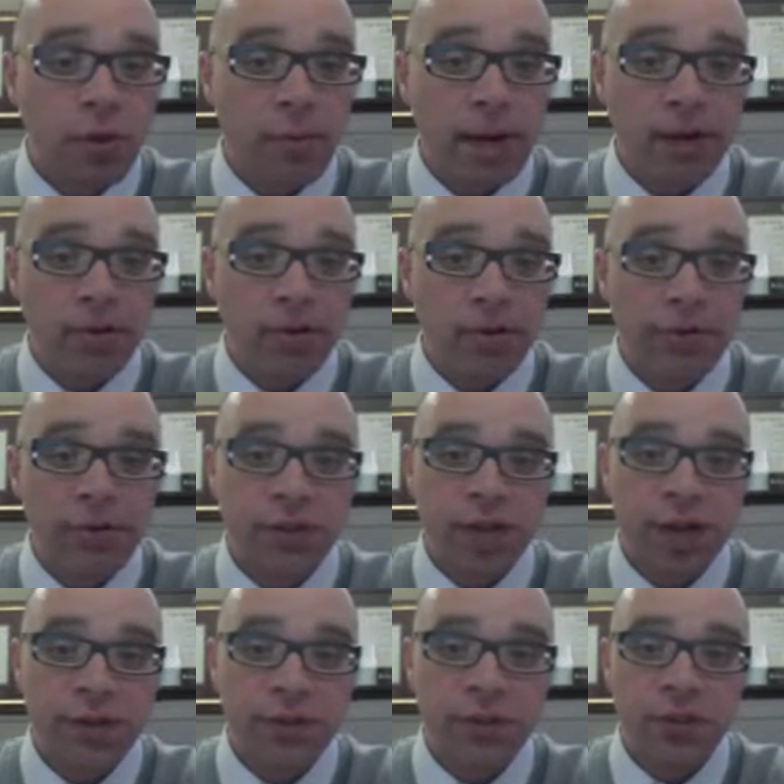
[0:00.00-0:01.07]
the Masters of
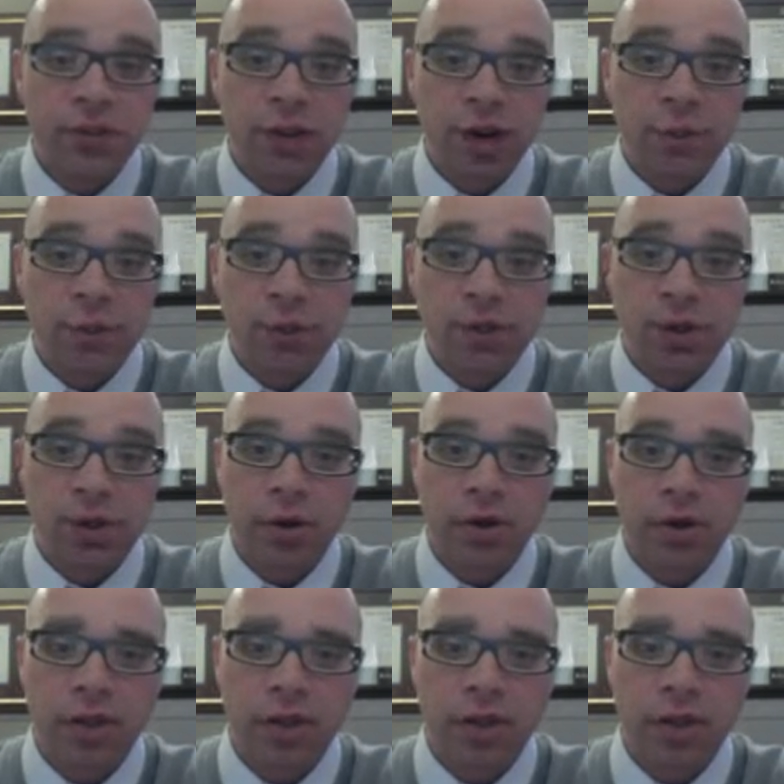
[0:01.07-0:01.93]
Science in Cybersecurity,